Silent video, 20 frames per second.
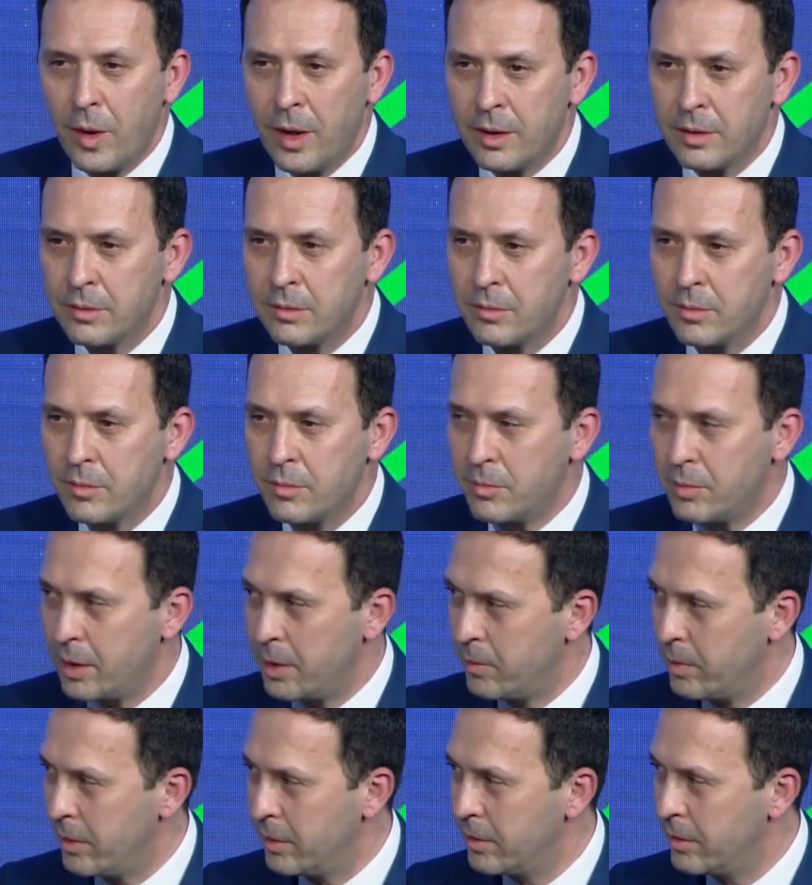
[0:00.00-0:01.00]
one
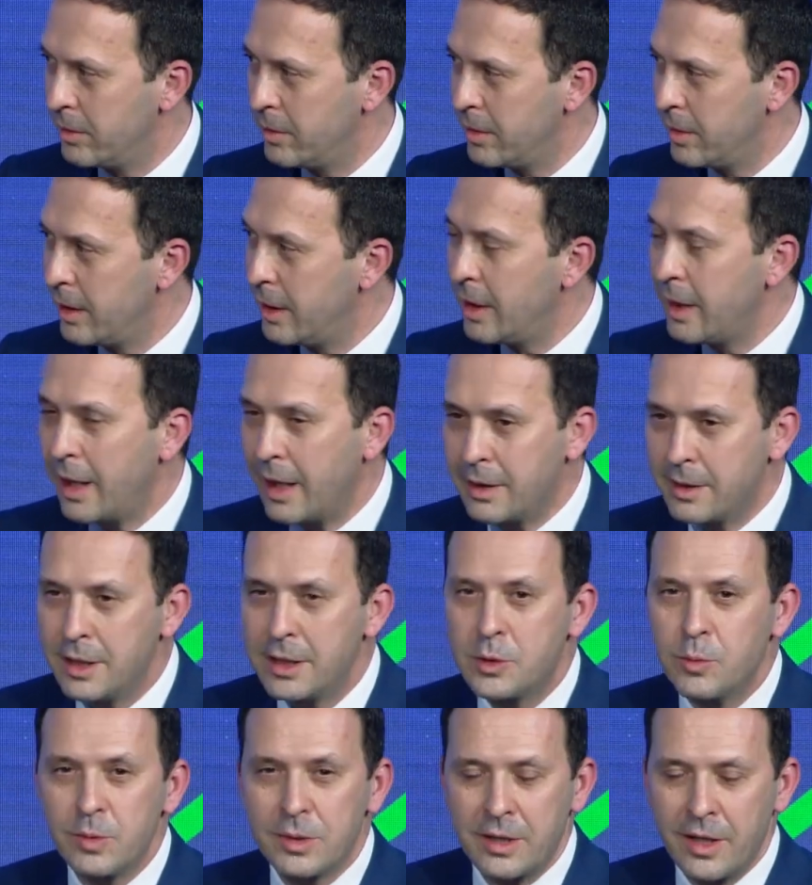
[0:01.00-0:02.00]
people, and
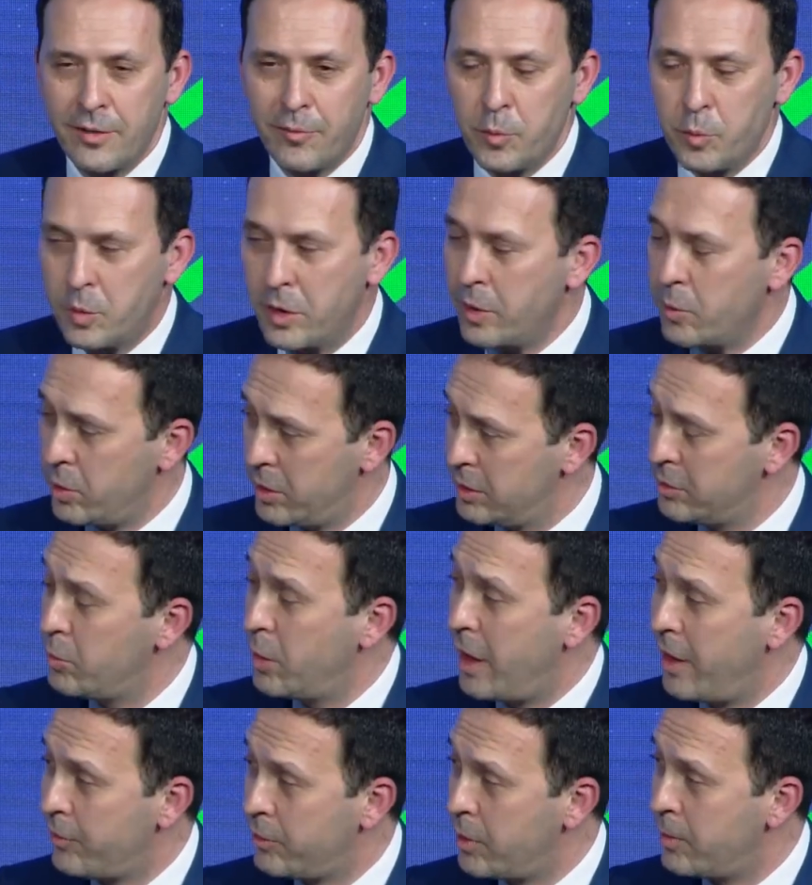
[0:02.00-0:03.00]
this was have, we
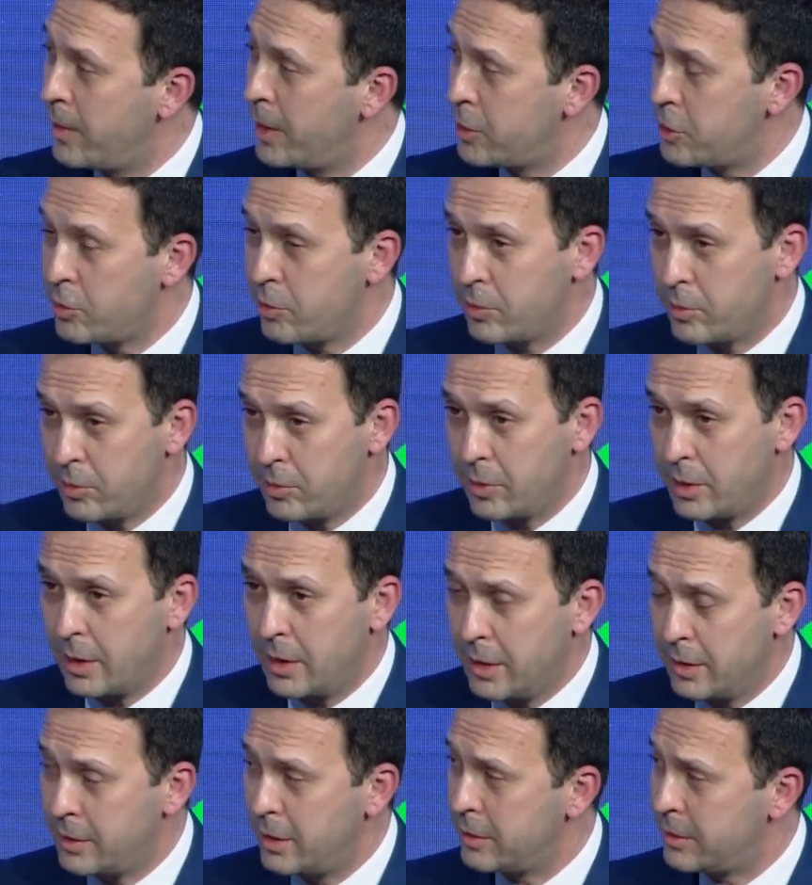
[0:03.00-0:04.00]
we have to make sure uh,
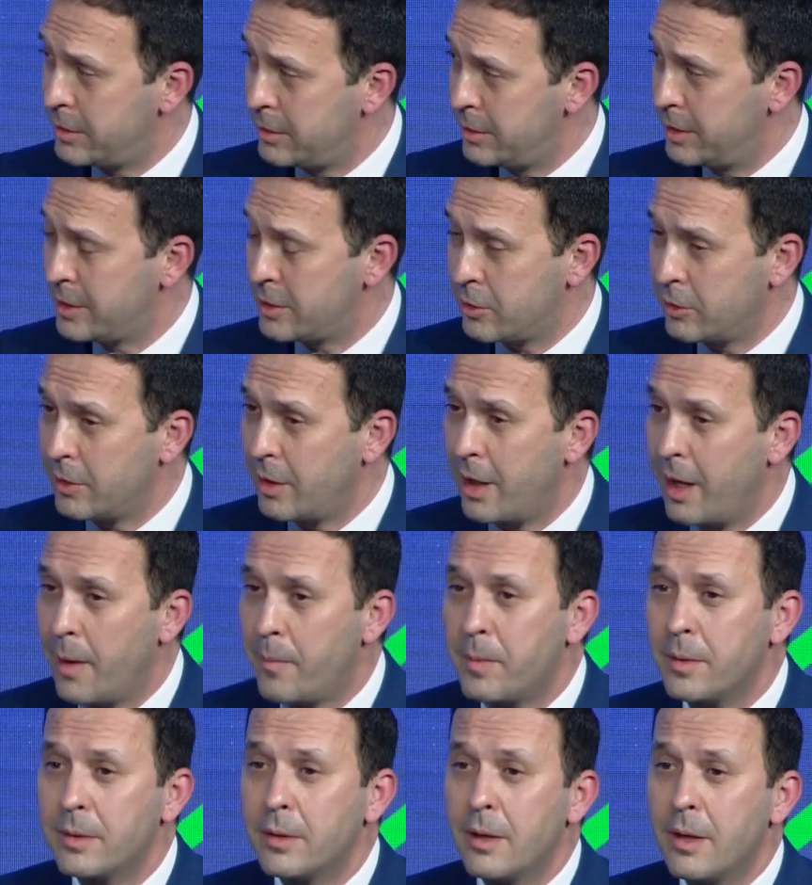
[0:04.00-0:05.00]
that this is going to
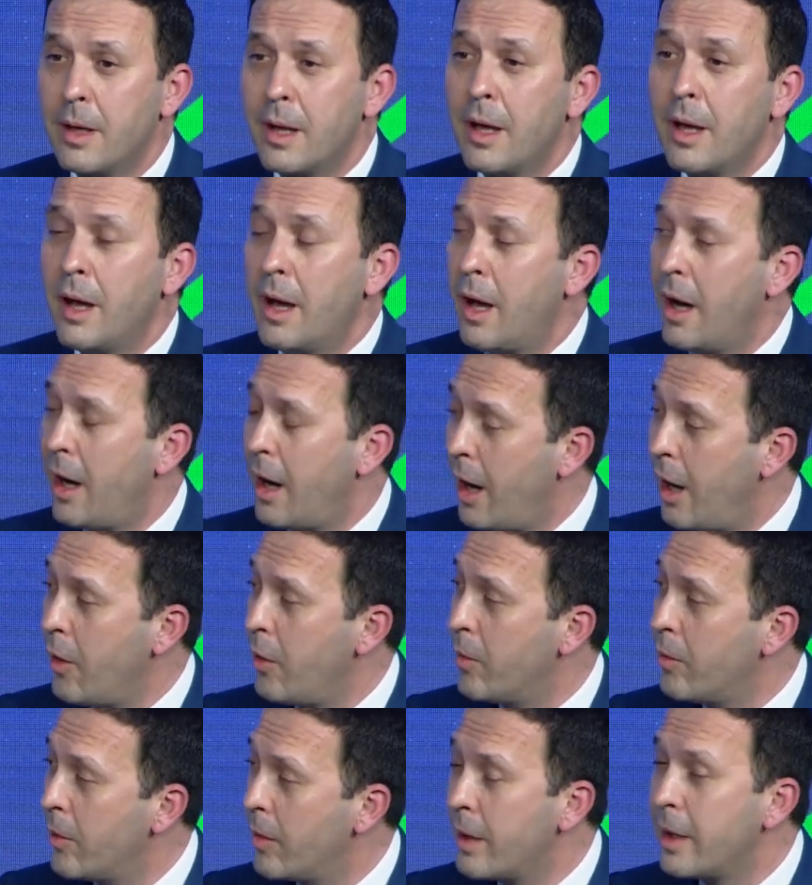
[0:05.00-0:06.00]
happen. How?
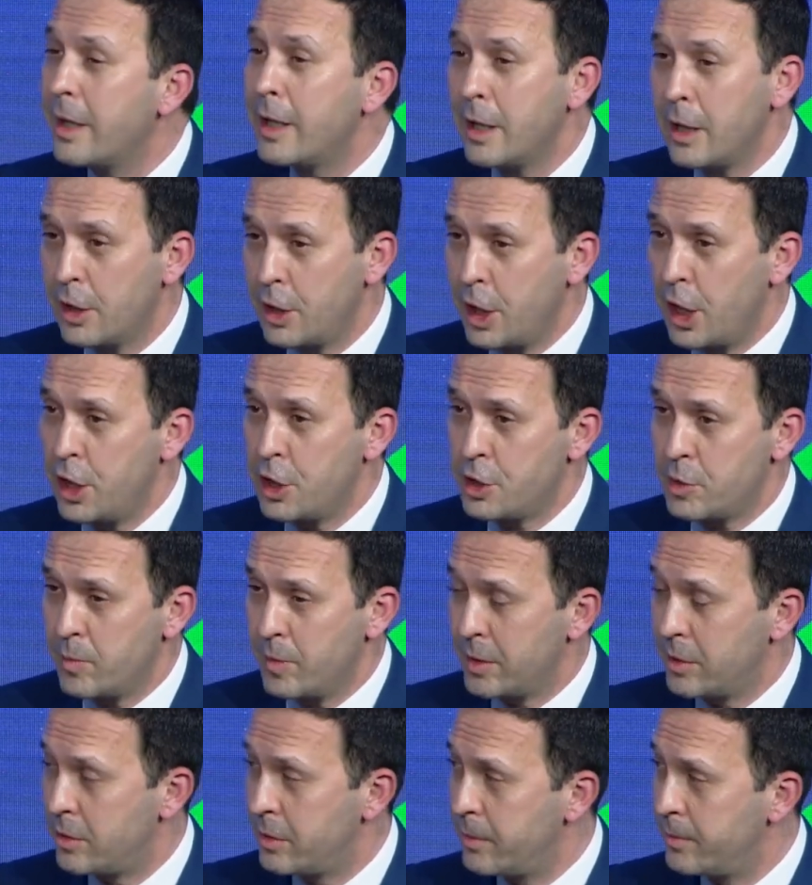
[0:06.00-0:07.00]

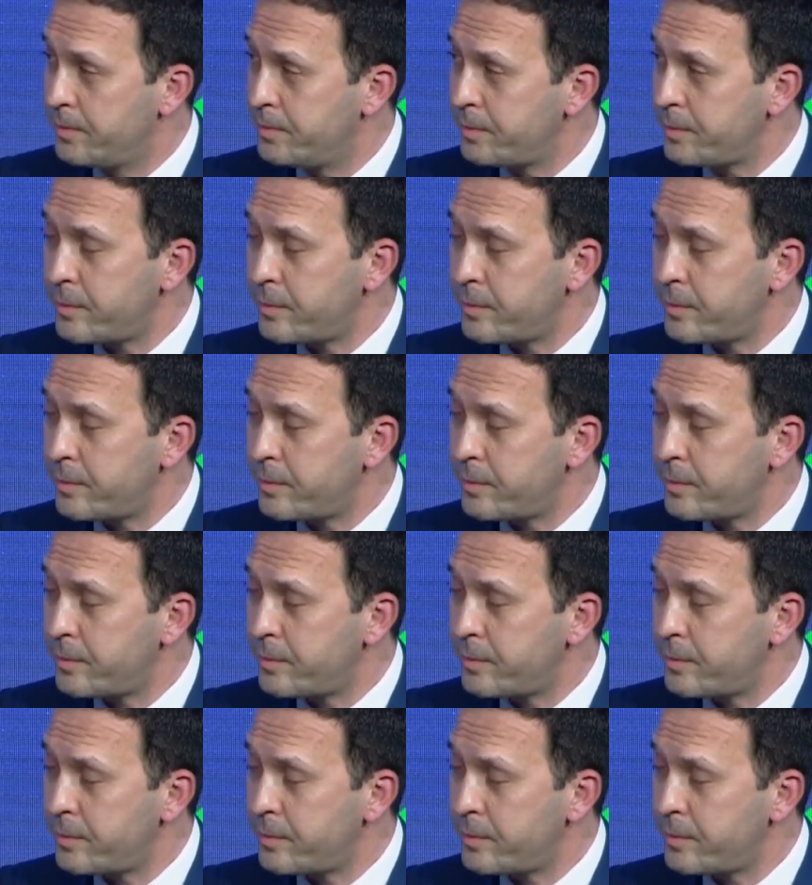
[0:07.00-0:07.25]
Engagement.